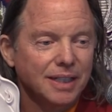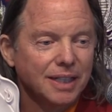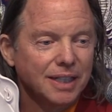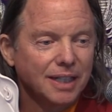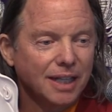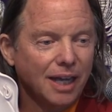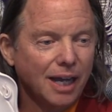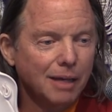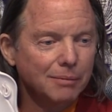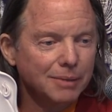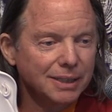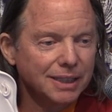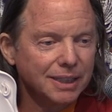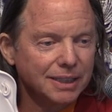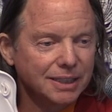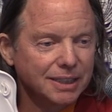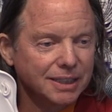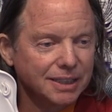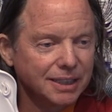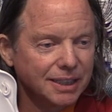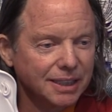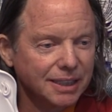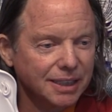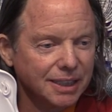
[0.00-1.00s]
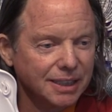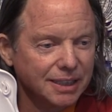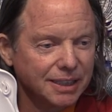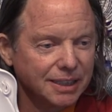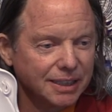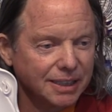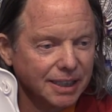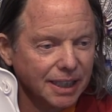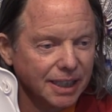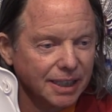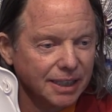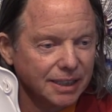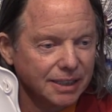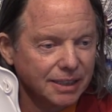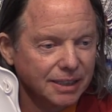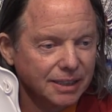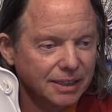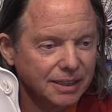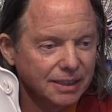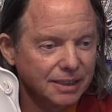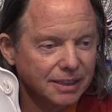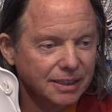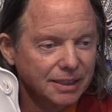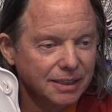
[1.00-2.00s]
Kamalashila
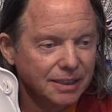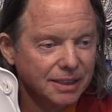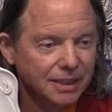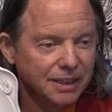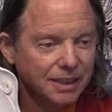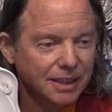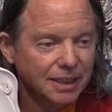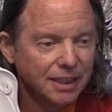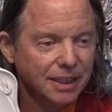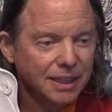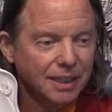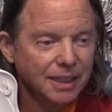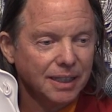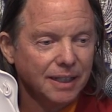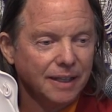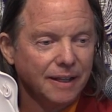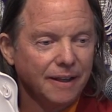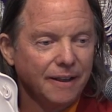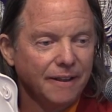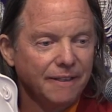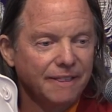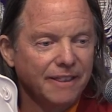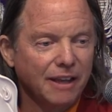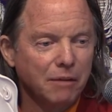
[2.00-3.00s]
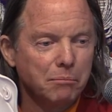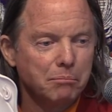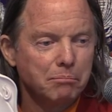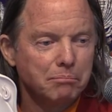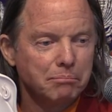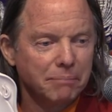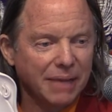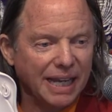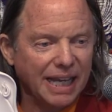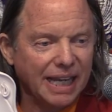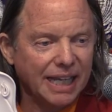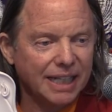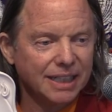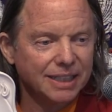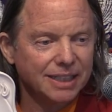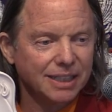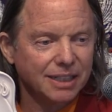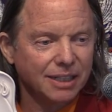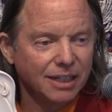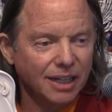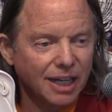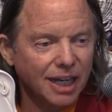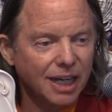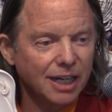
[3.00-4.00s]
says the main
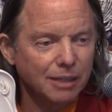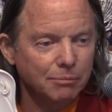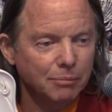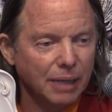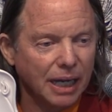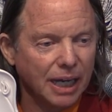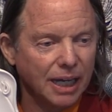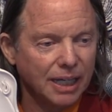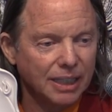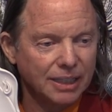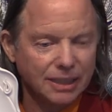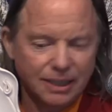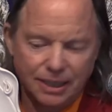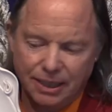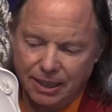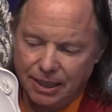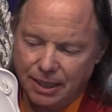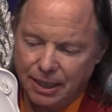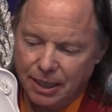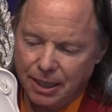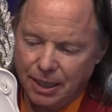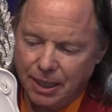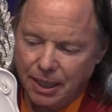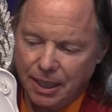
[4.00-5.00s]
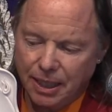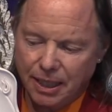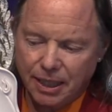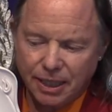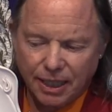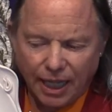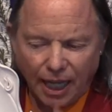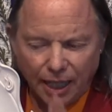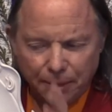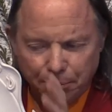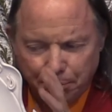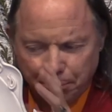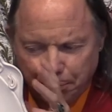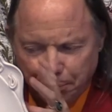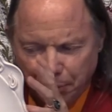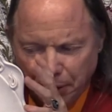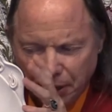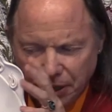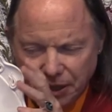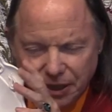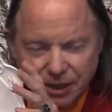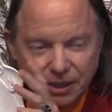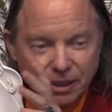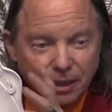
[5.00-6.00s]
karma that
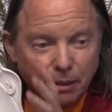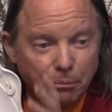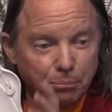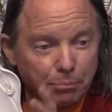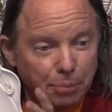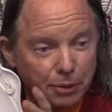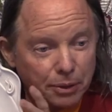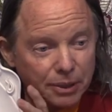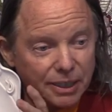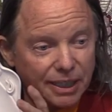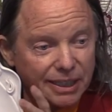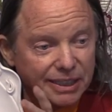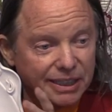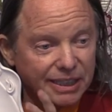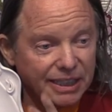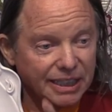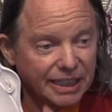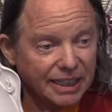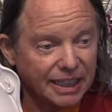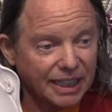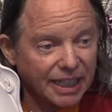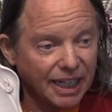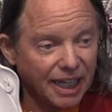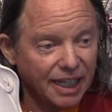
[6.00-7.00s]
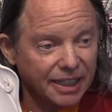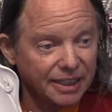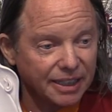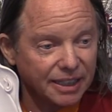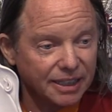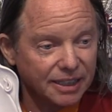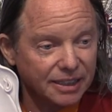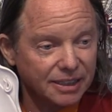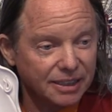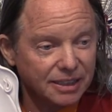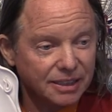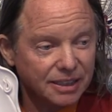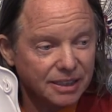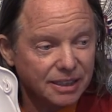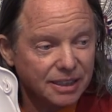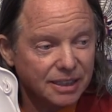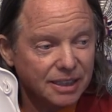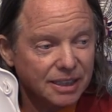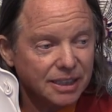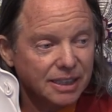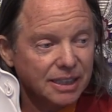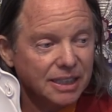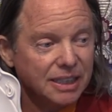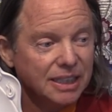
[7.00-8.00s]
puts the Buddha together
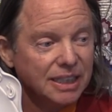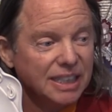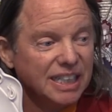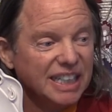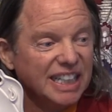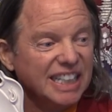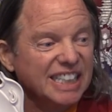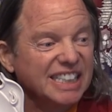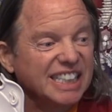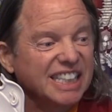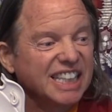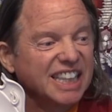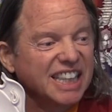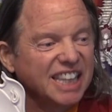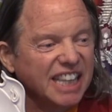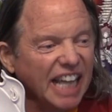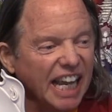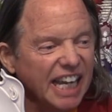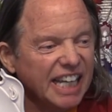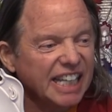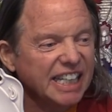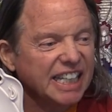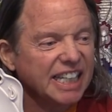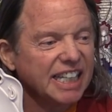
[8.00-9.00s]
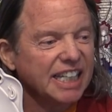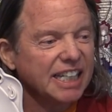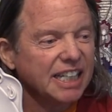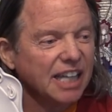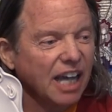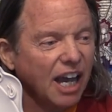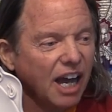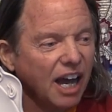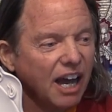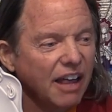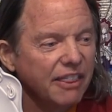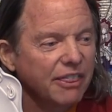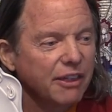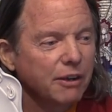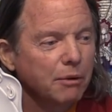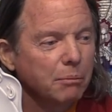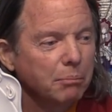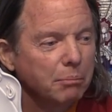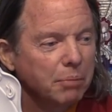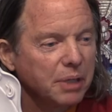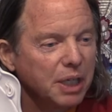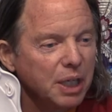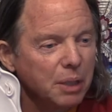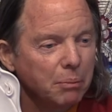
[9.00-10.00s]
is thanking other
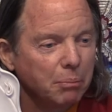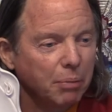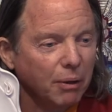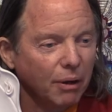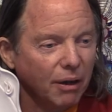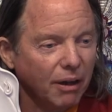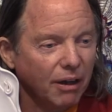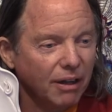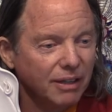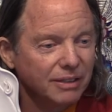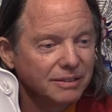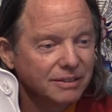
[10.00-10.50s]
people.